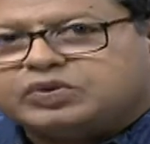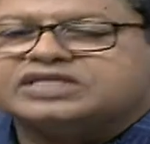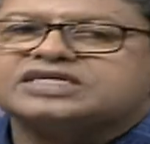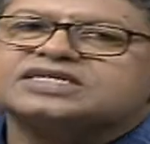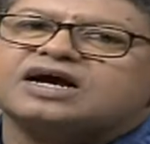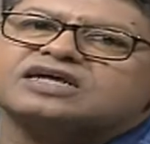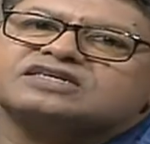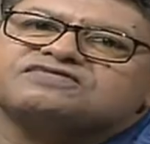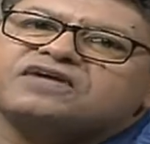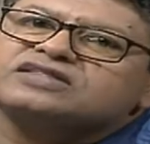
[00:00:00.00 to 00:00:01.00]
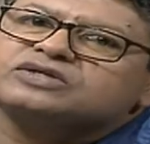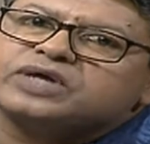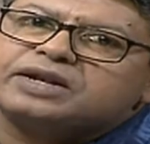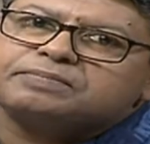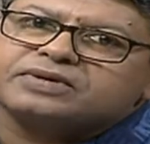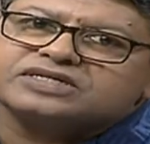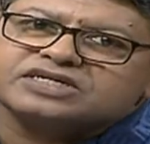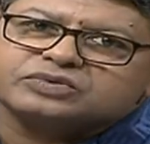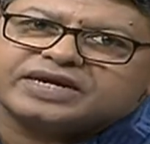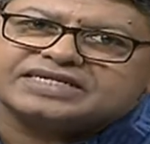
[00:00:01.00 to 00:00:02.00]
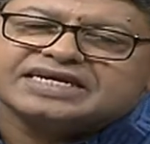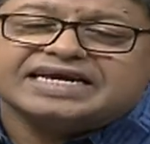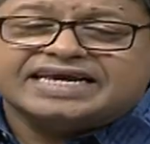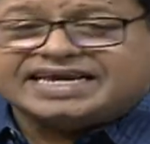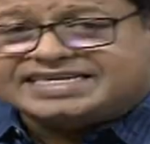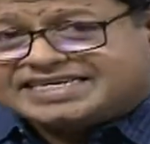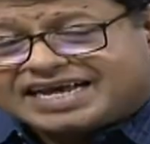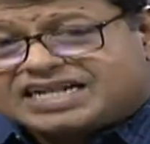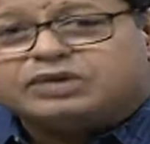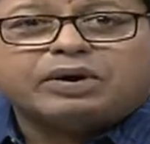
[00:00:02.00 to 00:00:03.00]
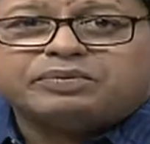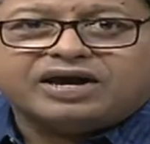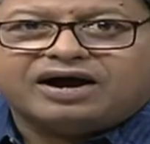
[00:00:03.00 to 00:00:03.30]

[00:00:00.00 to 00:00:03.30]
We'll just ask Father to help us situate exactly where